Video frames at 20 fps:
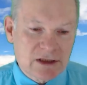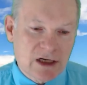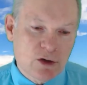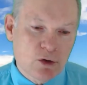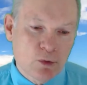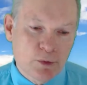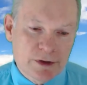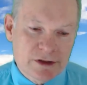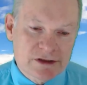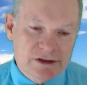I
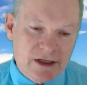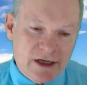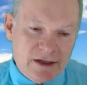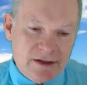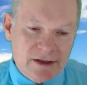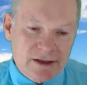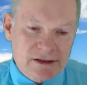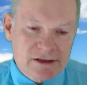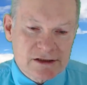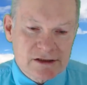always
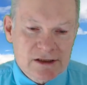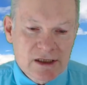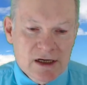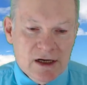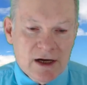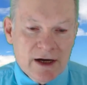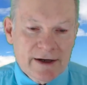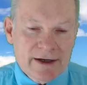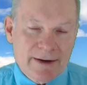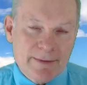say this,
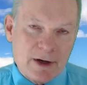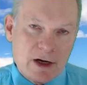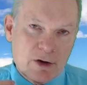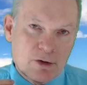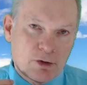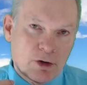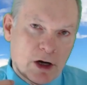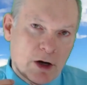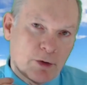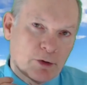and I
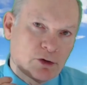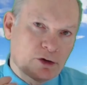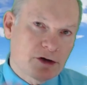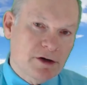want